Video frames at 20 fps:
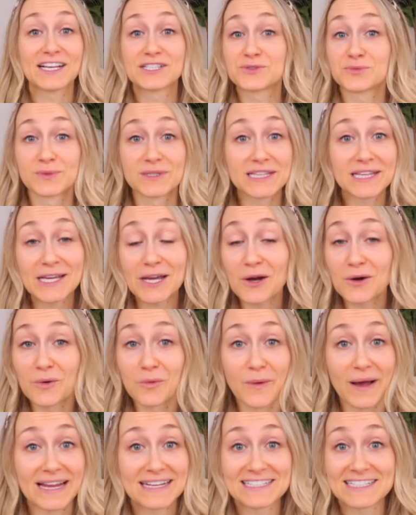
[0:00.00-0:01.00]
It's really a
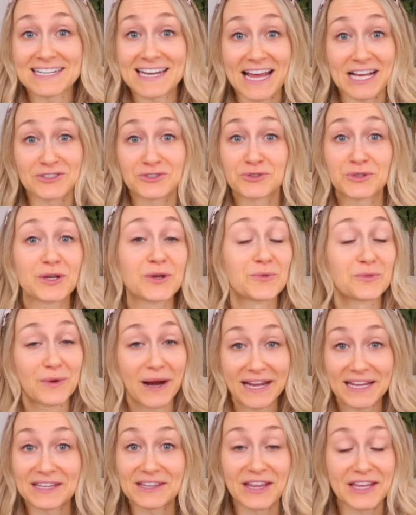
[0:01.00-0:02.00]
way to naturally
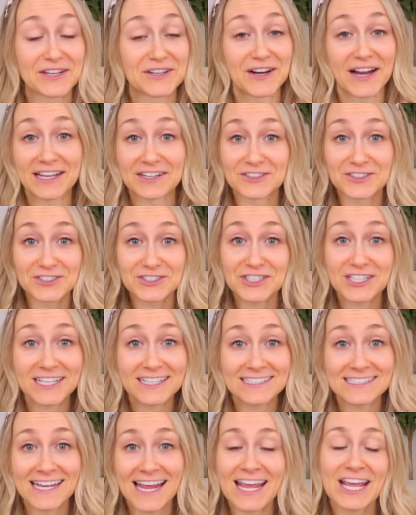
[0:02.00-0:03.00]
regulate your energy
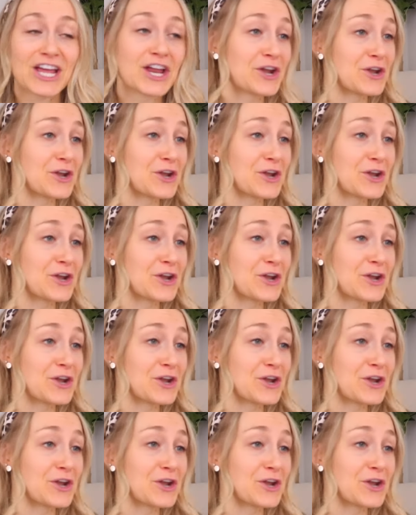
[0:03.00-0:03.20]
intake.